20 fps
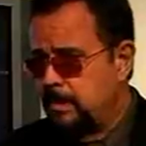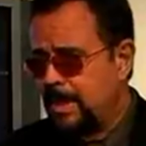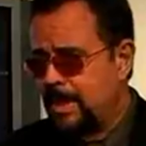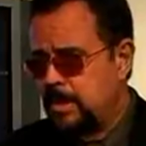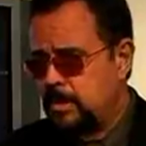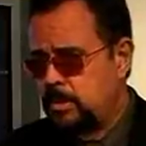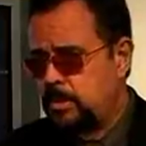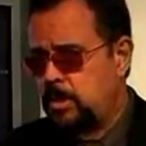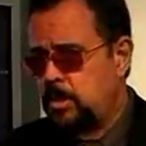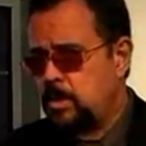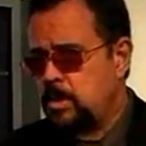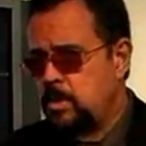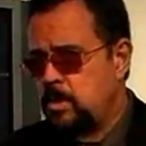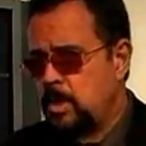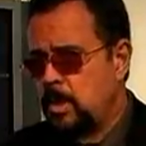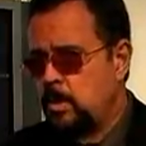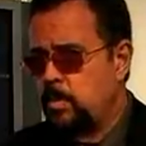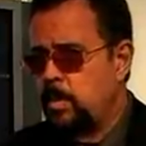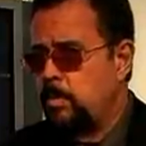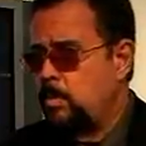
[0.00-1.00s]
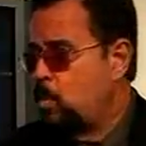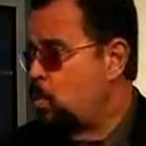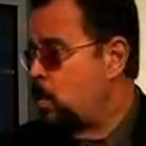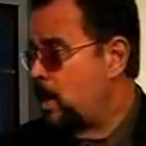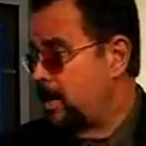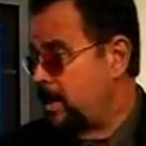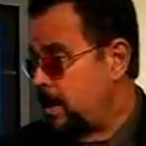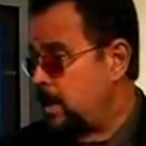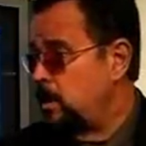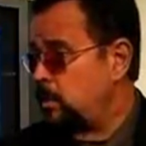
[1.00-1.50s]
last year number
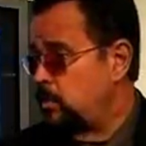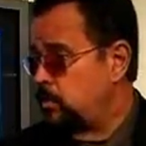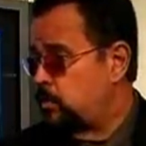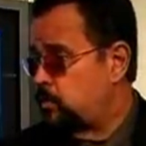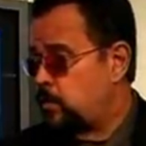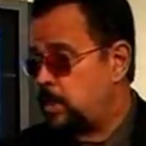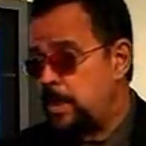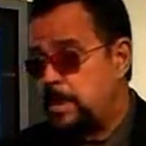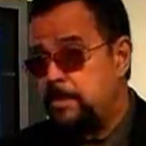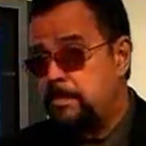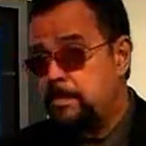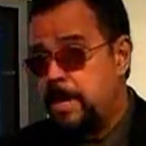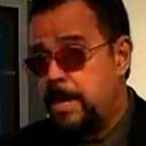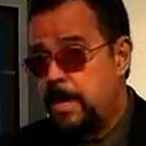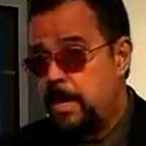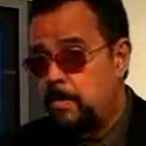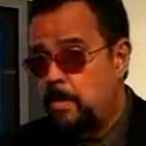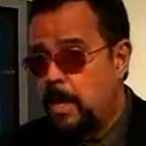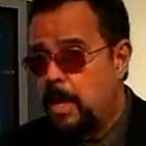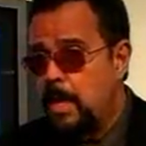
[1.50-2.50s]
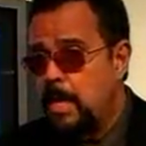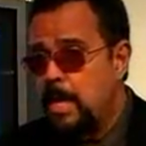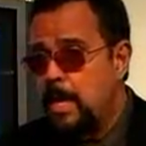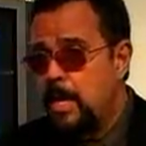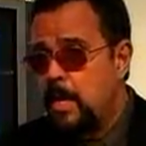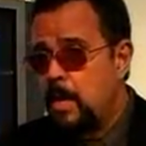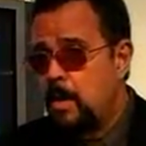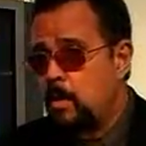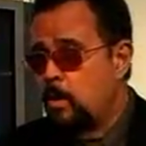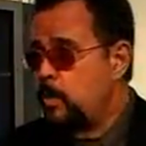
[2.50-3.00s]
one industry in Panama.
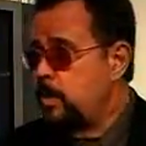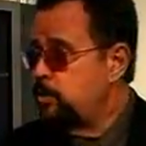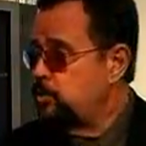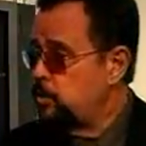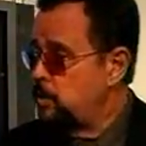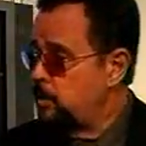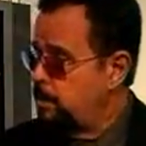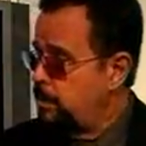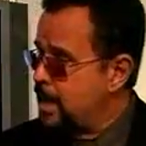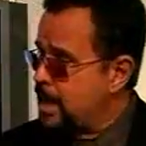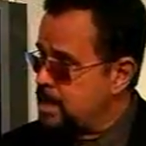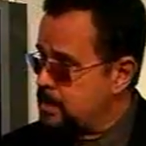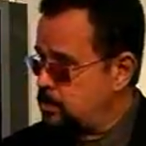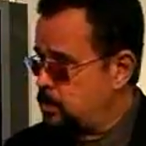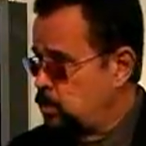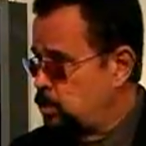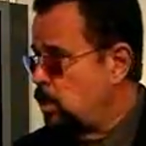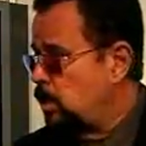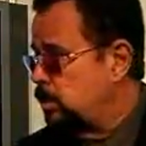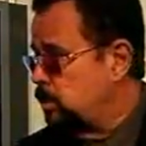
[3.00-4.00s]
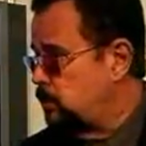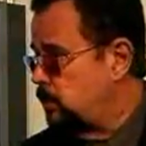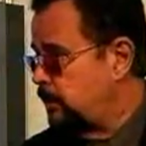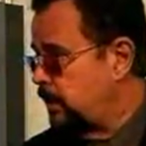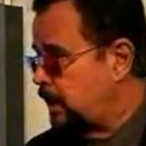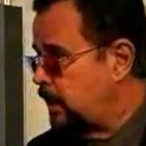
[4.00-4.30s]
We surpassed the tolls of the